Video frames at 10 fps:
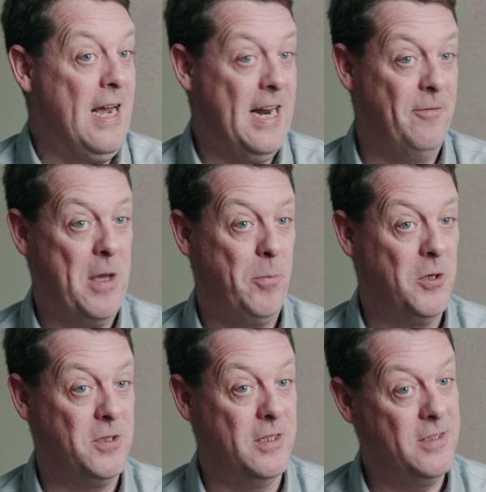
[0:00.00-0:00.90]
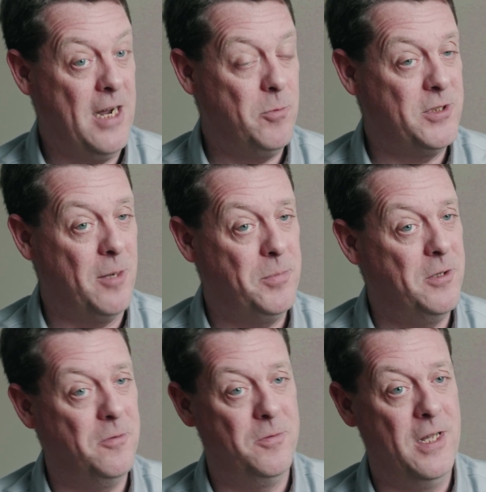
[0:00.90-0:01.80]
And if that person is not
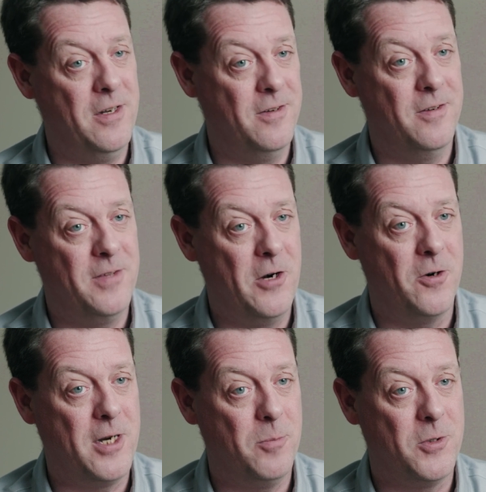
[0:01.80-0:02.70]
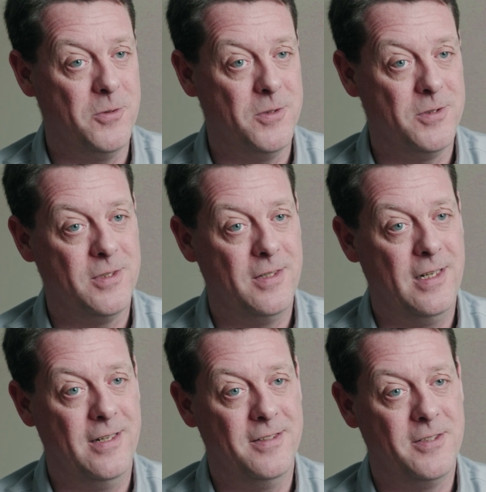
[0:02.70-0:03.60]
receptive, then there are chemicals
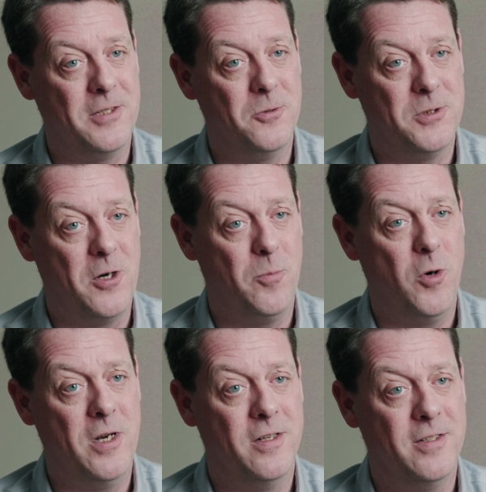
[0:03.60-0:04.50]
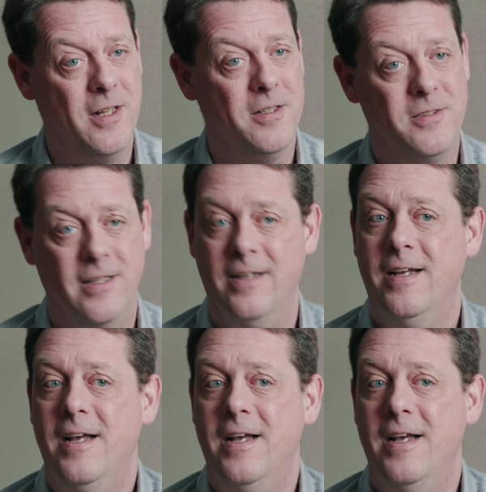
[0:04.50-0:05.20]
and signals in our brain to tell us that